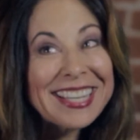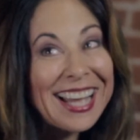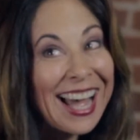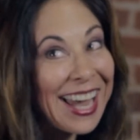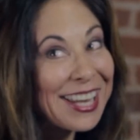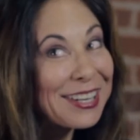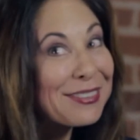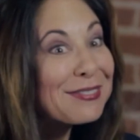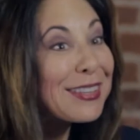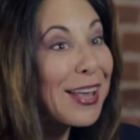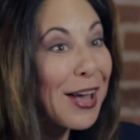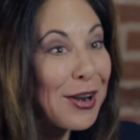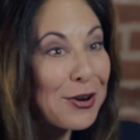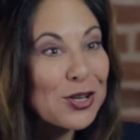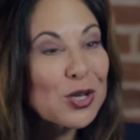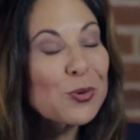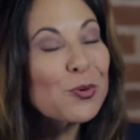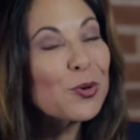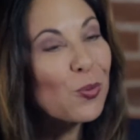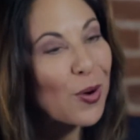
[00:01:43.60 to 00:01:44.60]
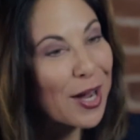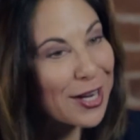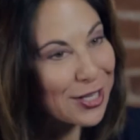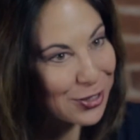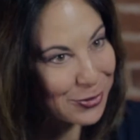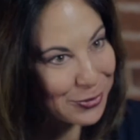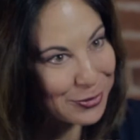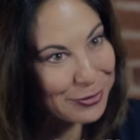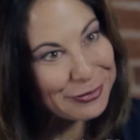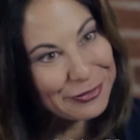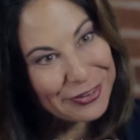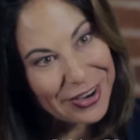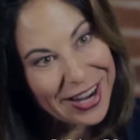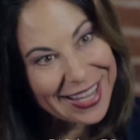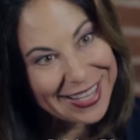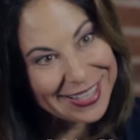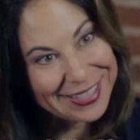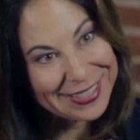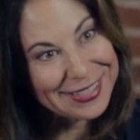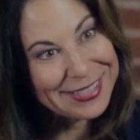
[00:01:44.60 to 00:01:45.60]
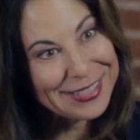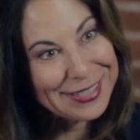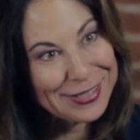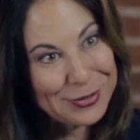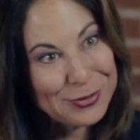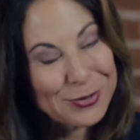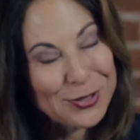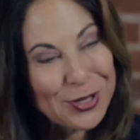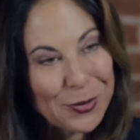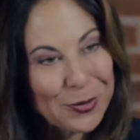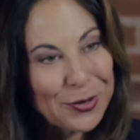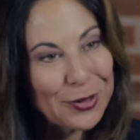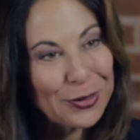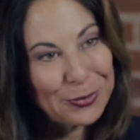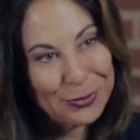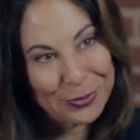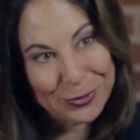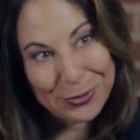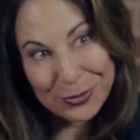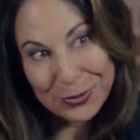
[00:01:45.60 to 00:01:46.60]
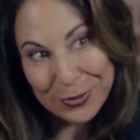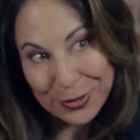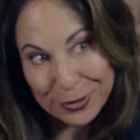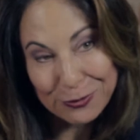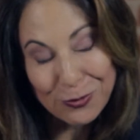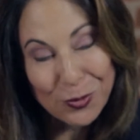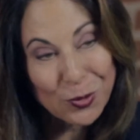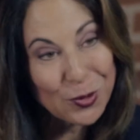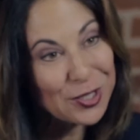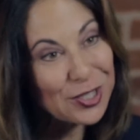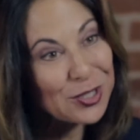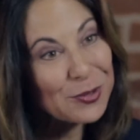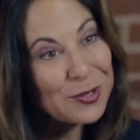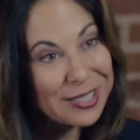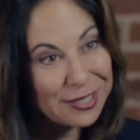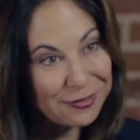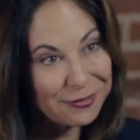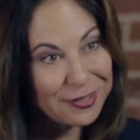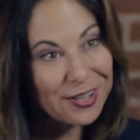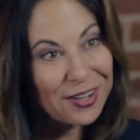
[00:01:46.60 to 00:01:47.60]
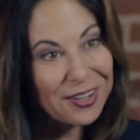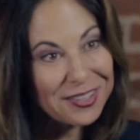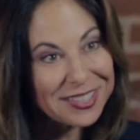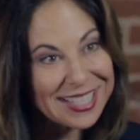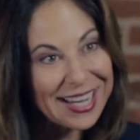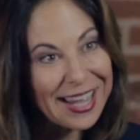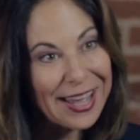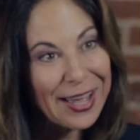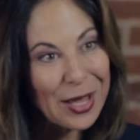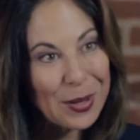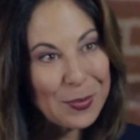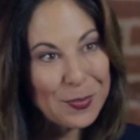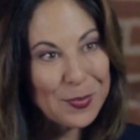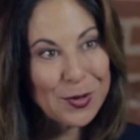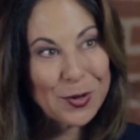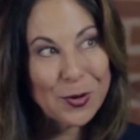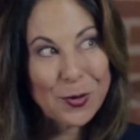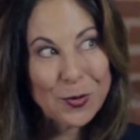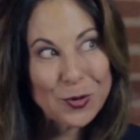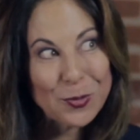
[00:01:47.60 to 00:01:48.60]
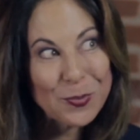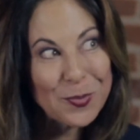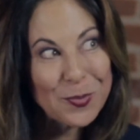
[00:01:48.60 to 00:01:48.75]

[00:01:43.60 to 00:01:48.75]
kind of letter you would write to a friend who's going through a divorce or a difficult time. You